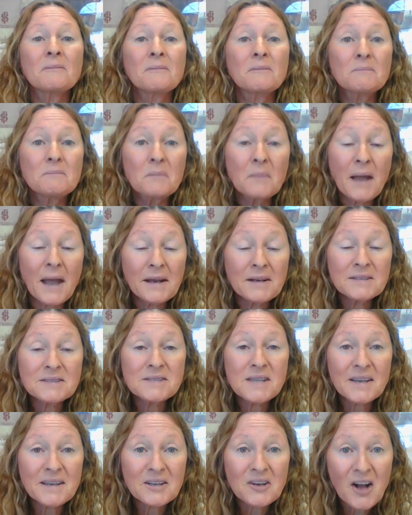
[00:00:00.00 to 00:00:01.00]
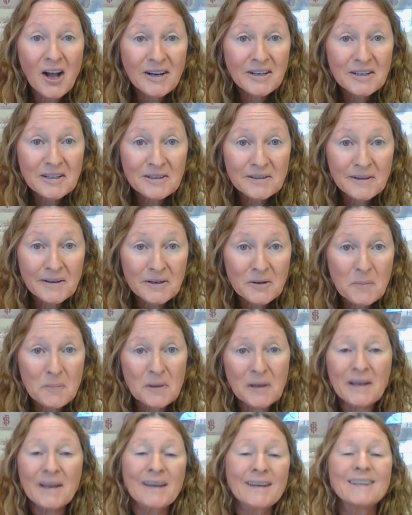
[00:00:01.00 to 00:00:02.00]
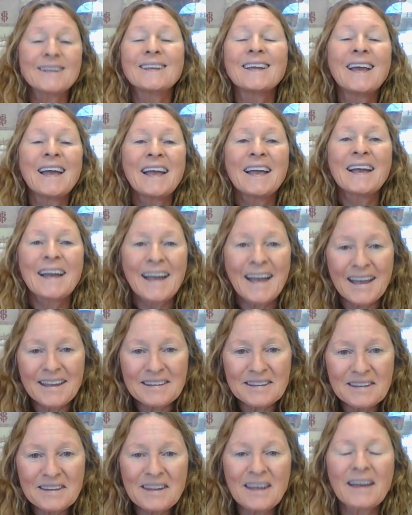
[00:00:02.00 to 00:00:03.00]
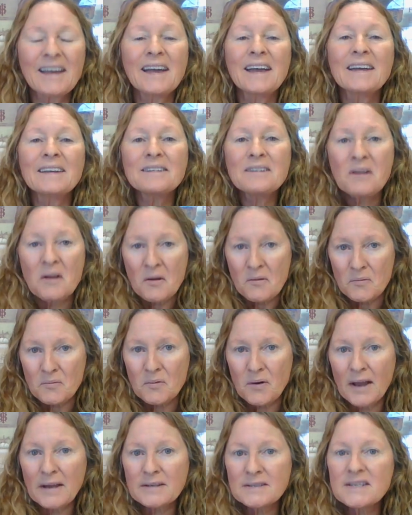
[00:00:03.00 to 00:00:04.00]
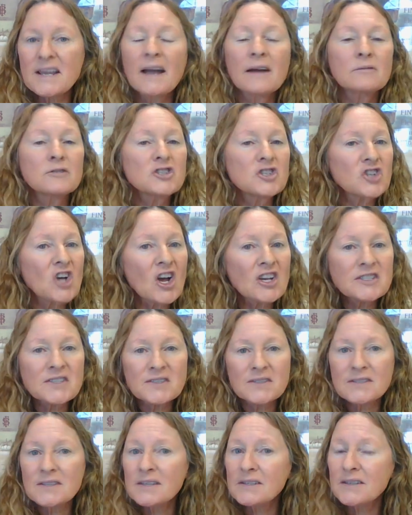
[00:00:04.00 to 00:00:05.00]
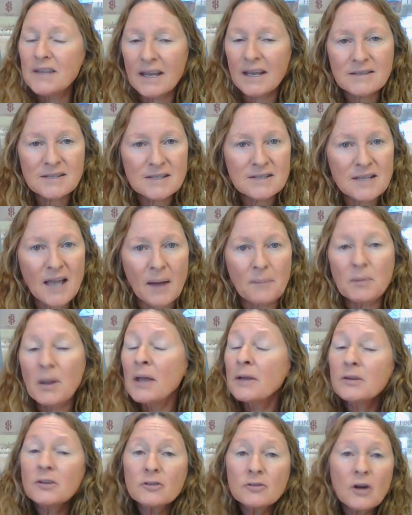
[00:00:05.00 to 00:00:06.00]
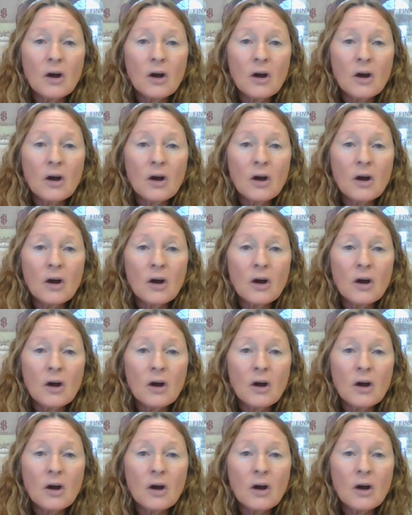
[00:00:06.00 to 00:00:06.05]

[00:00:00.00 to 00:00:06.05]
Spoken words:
meditate on it a little bit, and then write down just the next step. You